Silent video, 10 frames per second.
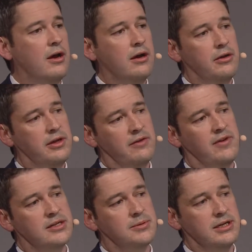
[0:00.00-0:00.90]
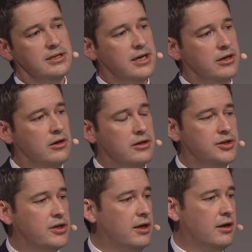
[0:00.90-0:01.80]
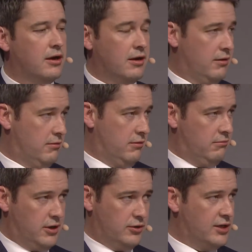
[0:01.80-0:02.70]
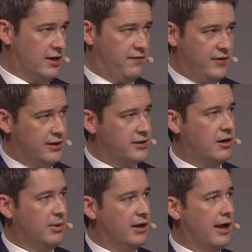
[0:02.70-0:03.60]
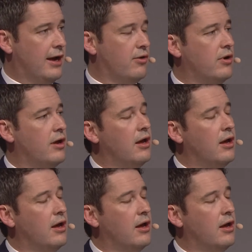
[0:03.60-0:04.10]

The investment in technology, the OTA fees coming down.